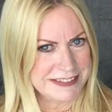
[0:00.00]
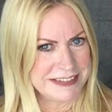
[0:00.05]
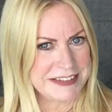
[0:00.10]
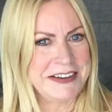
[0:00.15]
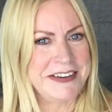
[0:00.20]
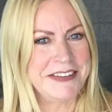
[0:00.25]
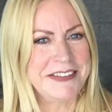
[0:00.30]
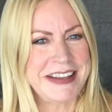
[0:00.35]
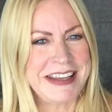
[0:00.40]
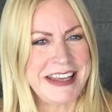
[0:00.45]

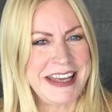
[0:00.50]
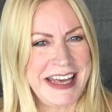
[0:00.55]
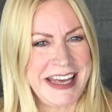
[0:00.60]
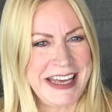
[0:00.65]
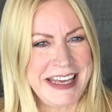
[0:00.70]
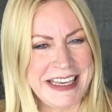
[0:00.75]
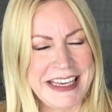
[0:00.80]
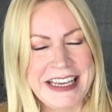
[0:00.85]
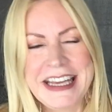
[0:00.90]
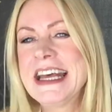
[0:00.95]

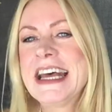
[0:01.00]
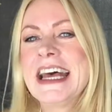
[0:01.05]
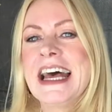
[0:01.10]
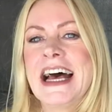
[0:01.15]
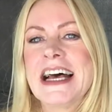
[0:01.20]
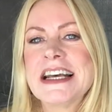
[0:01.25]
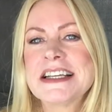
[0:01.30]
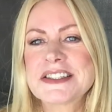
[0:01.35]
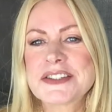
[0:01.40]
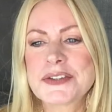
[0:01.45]
Okay,
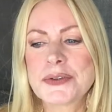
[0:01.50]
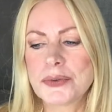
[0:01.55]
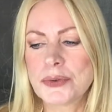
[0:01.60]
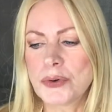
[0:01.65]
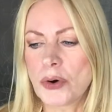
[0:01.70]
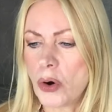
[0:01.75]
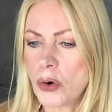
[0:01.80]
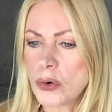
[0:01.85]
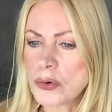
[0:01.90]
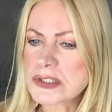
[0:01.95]
so
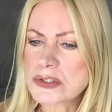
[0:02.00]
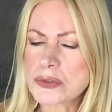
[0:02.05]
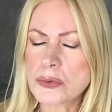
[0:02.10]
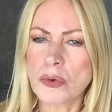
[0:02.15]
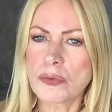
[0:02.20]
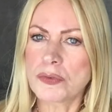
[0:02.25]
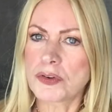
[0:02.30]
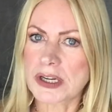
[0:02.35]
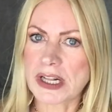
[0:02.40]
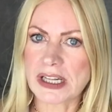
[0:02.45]
also
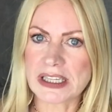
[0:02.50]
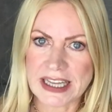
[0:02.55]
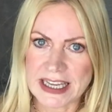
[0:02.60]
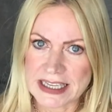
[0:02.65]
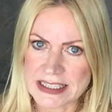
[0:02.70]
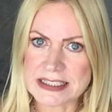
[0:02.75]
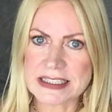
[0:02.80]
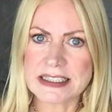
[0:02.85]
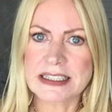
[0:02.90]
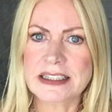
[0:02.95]
over
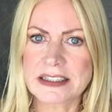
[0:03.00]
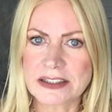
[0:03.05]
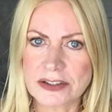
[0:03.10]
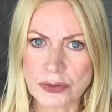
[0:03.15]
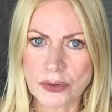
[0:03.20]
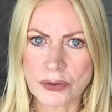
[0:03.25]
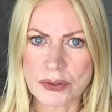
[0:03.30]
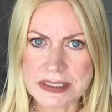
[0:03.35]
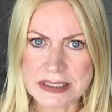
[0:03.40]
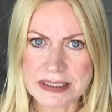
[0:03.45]
cleansing can
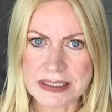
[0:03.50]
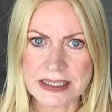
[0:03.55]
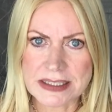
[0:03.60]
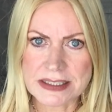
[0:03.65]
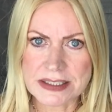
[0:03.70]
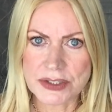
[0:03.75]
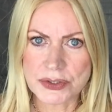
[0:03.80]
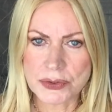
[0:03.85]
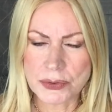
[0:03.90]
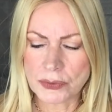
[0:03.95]
cause this.
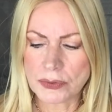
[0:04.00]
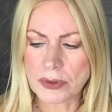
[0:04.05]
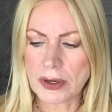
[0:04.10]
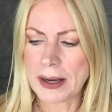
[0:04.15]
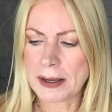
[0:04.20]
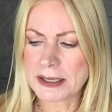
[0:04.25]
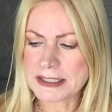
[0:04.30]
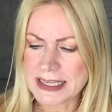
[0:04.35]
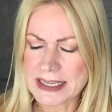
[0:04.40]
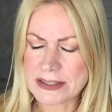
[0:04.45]
You know,
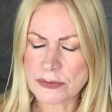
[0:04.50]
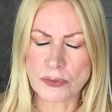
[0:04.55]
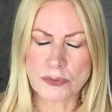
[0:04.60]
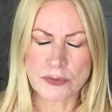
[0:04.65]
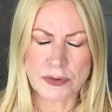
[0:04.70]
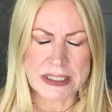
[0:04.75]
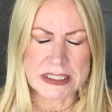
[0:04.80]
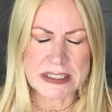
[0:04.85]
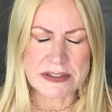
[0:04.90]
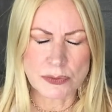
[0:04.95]
I said over
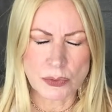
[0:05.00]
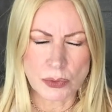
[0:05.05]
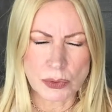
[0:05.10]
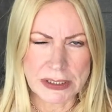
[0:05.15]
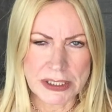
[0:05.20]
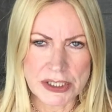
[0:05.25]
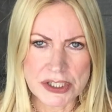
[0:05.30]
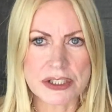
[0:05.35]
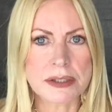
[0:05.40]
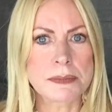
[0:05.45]

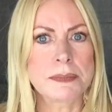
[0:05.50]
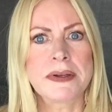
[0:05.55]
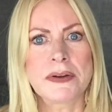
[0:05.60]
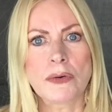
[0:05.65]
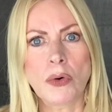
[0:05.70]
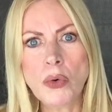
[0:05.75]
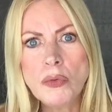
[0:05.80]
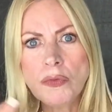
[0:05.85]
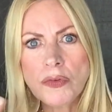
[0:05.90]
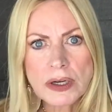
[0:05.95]
exfoliation, but
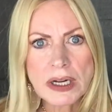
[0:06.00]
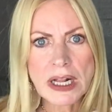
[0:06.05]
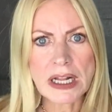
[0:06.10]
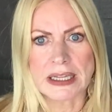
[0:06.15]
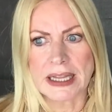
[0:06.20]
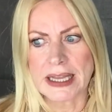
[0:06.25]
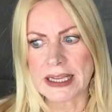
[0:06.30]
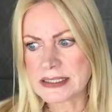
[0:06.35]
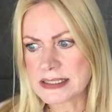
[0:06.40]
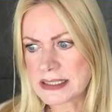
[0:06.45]
over
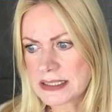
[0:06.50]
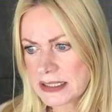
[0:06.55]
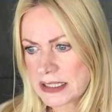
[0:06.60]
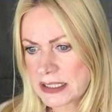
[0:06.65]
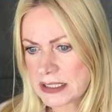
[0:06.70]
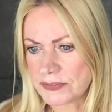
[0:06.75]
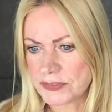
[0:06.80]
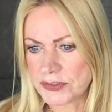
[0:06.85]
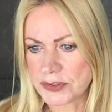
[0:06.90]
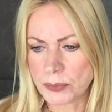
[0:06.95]
cleansing it,
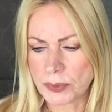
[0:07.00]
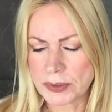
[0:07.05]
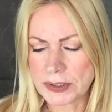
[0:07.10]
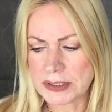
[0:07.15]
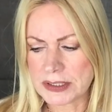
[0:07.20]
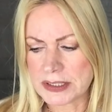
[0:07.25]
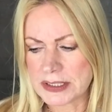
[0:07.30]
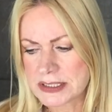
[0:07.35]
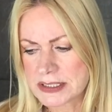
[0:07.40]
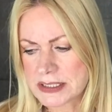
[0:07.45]
if you're one of
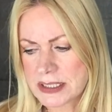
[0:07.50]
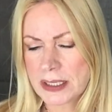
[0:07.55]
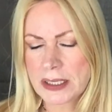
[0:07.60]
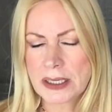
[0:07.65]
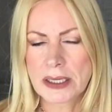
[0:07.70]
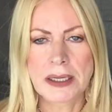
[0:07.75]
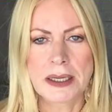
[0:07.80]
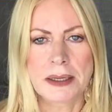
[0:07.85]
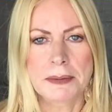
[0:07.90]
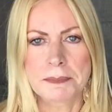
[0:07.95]
these
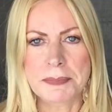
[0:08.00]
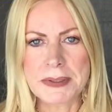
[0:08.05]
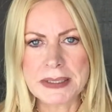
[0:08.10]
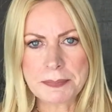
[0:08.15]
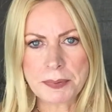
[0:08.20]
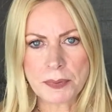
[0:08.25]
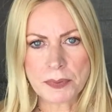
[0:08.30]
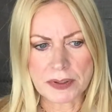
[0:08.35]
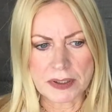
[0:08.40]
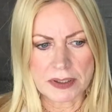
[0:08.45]

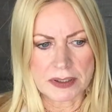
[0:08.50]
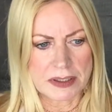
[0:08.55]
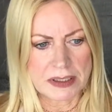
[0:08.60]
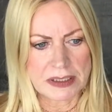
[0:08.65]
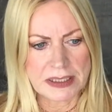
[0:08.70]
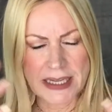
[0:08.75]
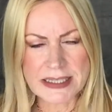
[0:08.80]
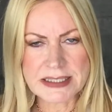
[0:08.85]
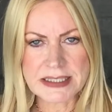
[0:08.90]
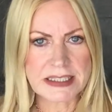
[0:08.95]
people that are
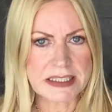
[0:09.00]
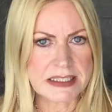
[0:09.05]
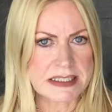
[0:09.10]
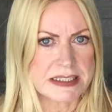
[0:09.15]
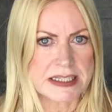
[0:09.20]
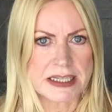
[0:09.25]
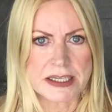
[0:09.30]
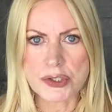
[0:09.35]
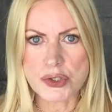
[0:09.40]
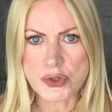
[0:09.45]
cleansing your
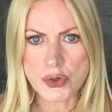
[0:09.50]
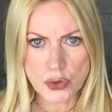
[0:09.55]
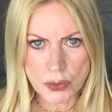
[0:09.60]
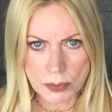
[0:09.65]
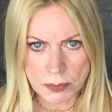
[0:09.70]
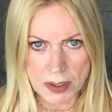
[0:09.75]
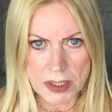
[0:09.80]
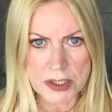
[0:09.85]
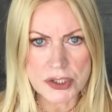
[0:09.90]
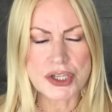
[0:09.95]
skin too
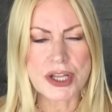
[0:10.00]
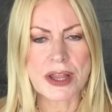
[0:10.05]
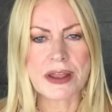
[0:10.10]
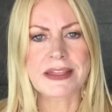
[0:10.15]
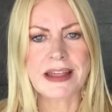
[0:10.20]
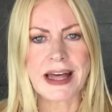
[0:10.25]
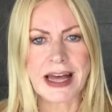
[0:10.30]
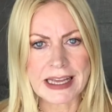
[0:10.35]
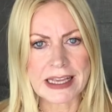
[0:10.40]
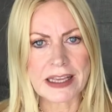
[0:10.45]
much,
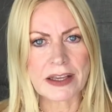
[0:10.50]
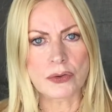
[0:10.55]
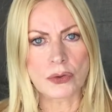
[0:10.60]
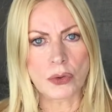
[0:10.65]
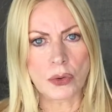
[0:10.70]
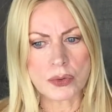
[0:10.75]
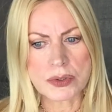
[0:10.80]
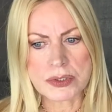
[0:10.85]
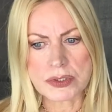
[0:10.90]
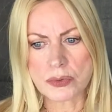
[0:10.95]
that can
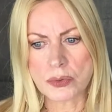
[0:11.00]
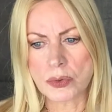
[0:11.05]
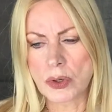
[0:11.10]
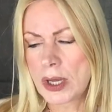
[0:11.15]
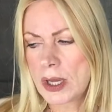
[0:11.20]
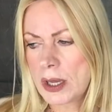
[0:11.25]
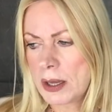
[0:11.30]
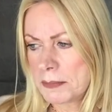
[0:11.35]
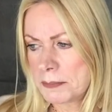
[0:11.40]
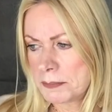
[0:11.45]
also
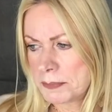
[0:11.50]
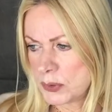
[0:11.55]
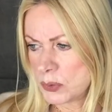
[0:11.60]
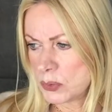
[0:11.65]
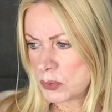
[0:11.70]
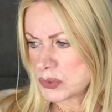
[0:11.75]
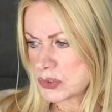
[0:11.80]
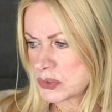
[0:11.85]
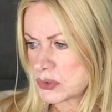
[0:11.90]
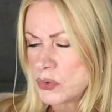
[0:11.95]
pull
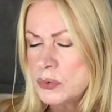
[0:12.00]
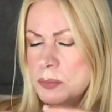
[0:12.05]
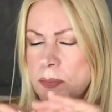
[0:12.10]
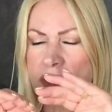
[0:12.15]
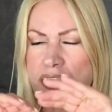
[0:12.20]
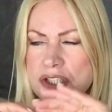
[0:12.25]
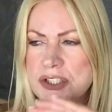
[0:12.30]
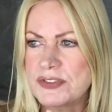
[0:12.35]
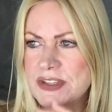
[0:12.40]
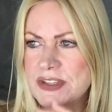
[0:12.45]
so much of the